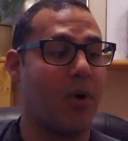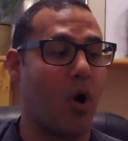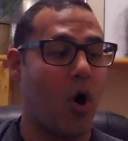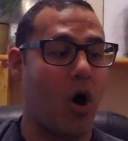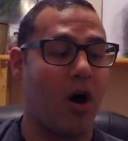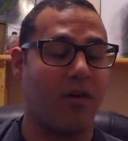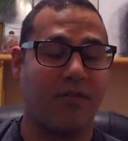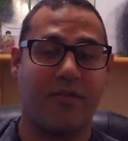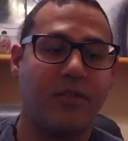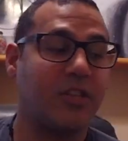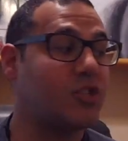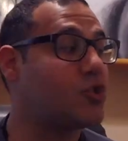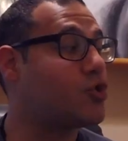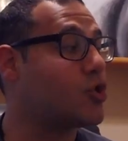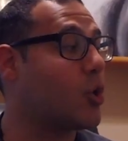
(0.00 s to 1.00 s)
off.
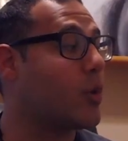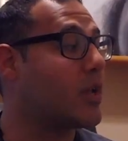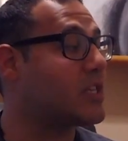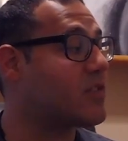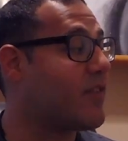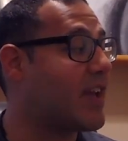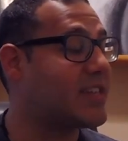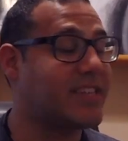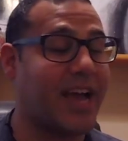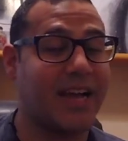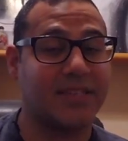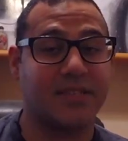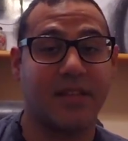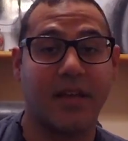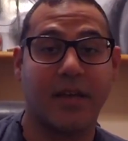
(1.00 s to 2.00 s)
This drone is
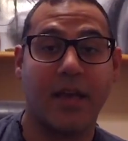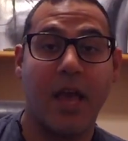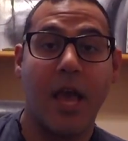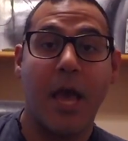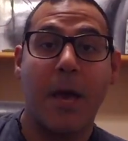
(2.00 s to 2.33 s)
fantastic.